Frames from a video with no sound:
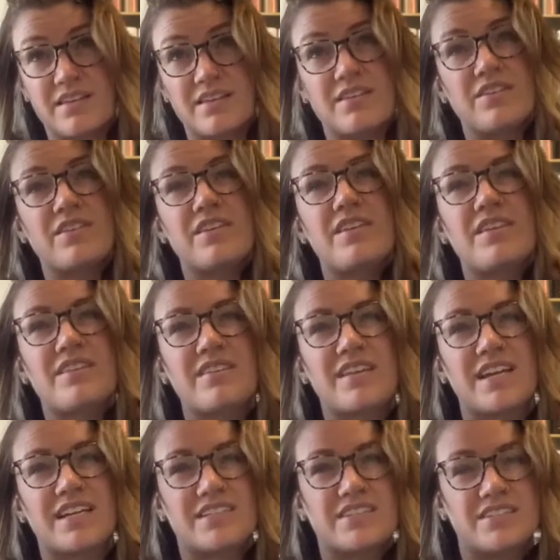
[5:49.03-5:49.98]
The only thing that
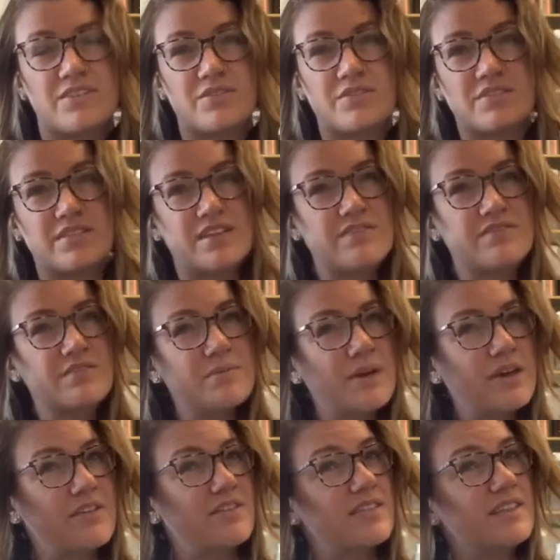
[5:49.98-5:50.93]
I don't love
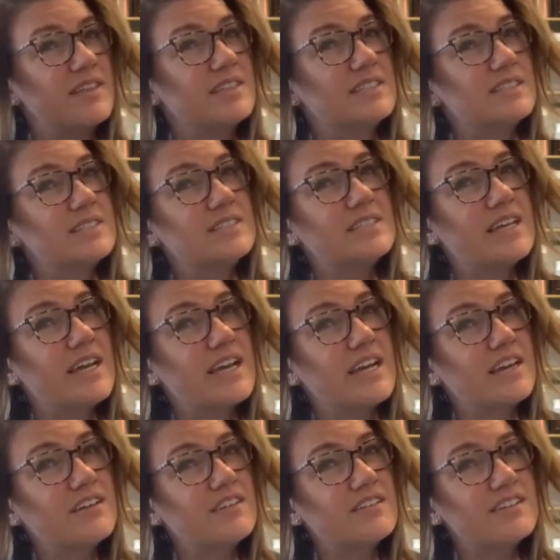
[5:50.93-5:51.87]
about this
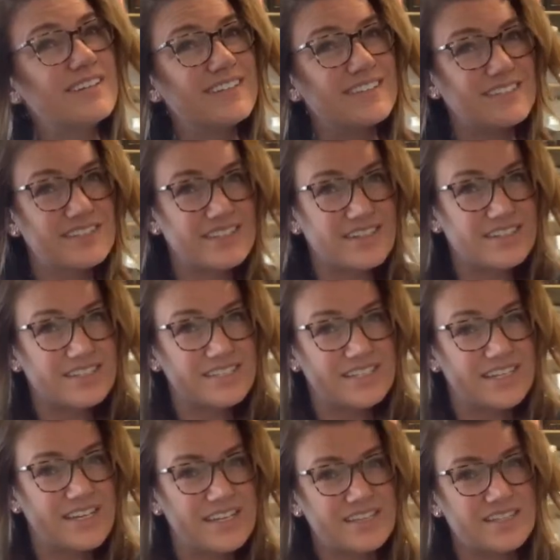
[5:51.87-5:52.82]
iron is that it
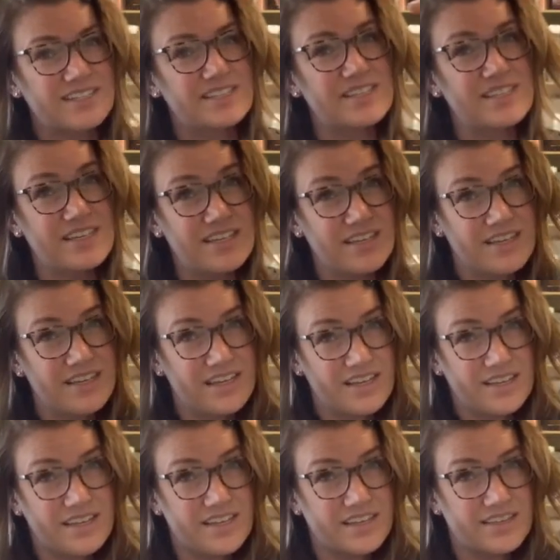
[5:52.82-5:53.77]
does,
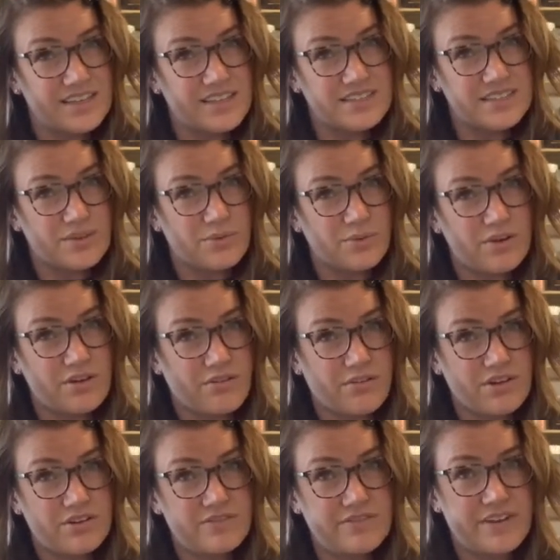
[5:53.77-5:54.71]
unless you work
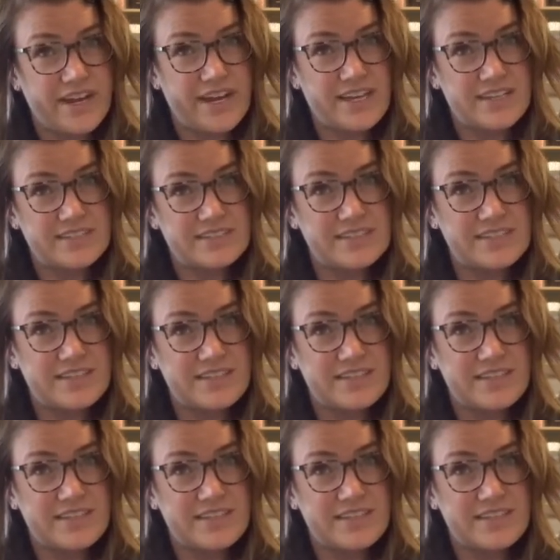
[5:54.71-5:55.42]
real fast,